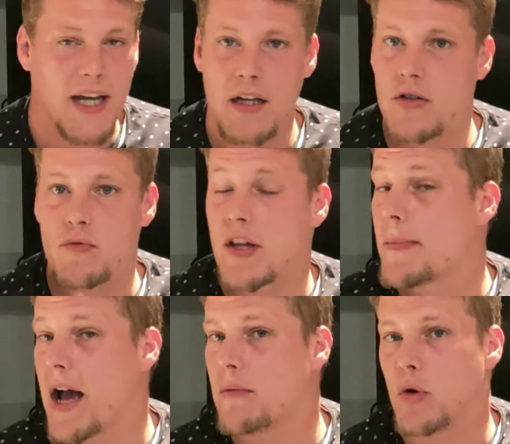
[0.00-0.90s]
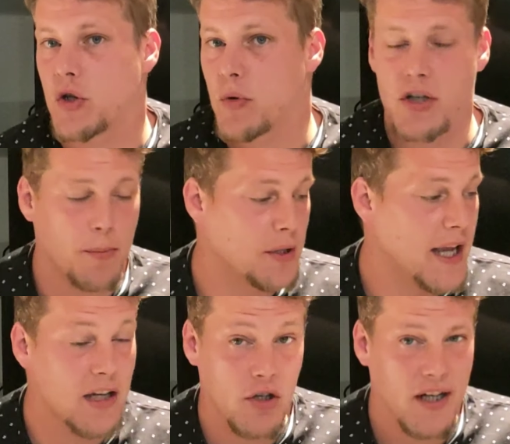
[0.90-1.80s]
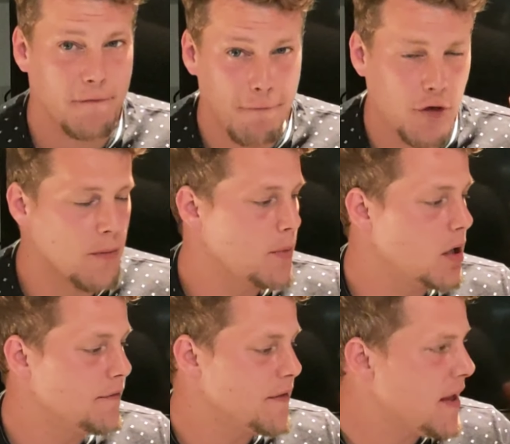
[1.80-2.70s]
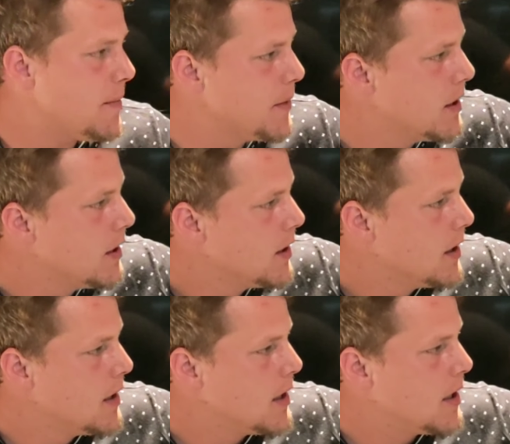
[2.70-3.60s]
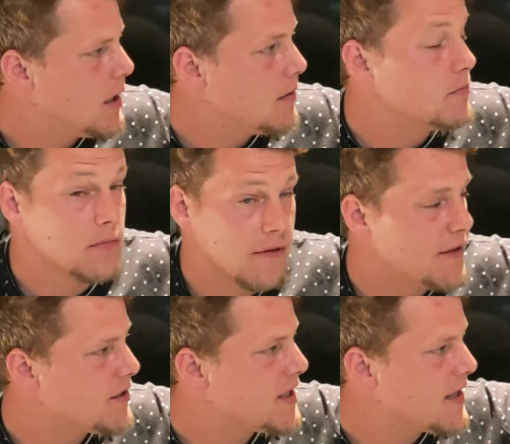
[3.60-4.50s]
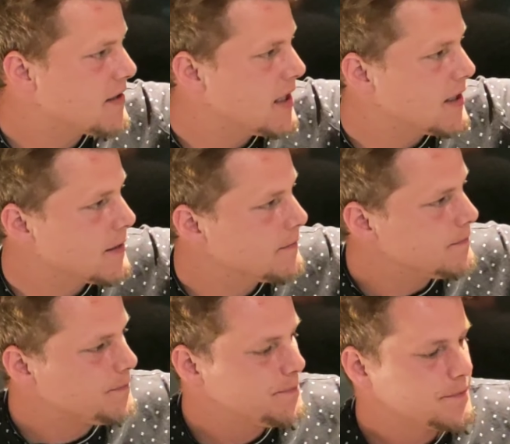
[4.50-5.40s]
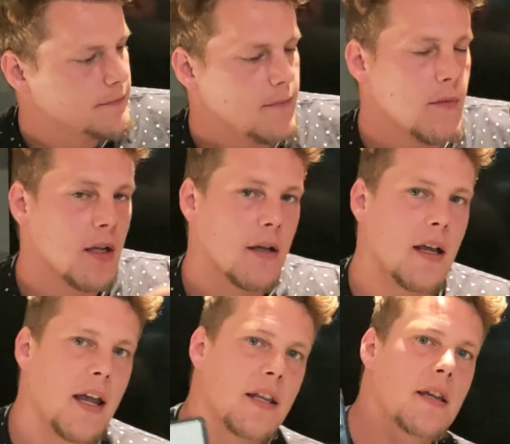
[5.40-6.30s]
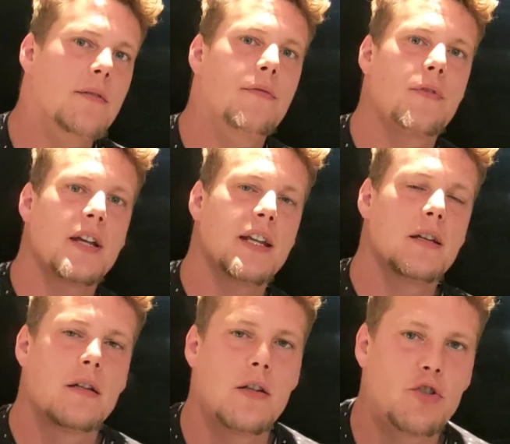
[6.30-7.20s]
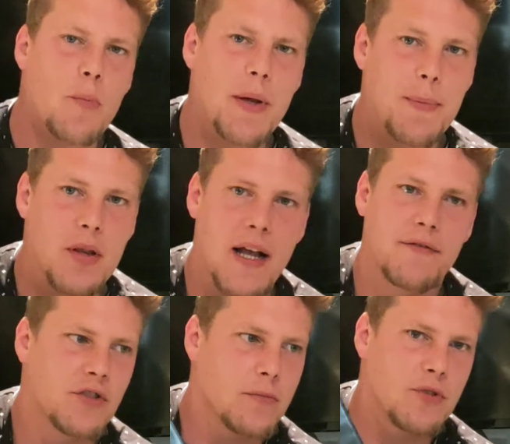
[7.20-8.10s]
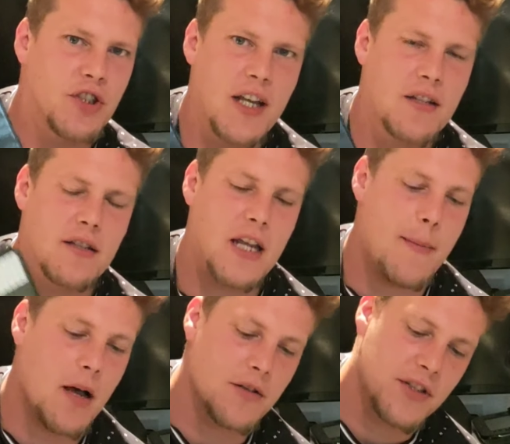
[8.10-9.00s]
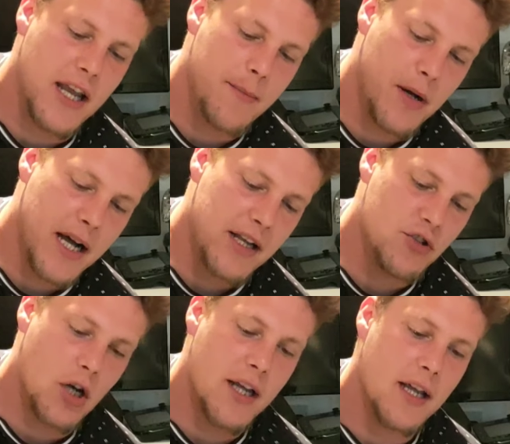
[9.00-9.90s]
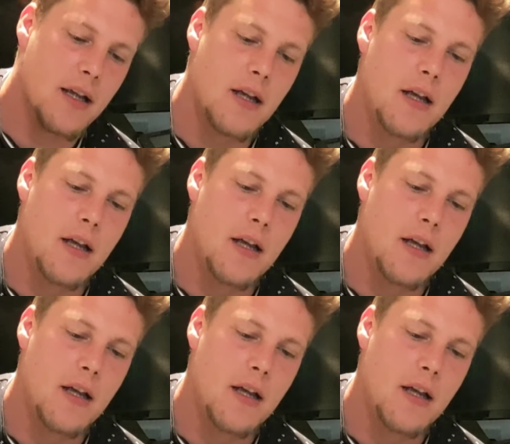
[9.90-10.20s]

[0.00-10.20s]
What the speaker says: it doesn't really matter which one you play, you're going to have fun on both of them. Fantastic. Alien 3, some people have some shit to say about this game, but I enjoy it.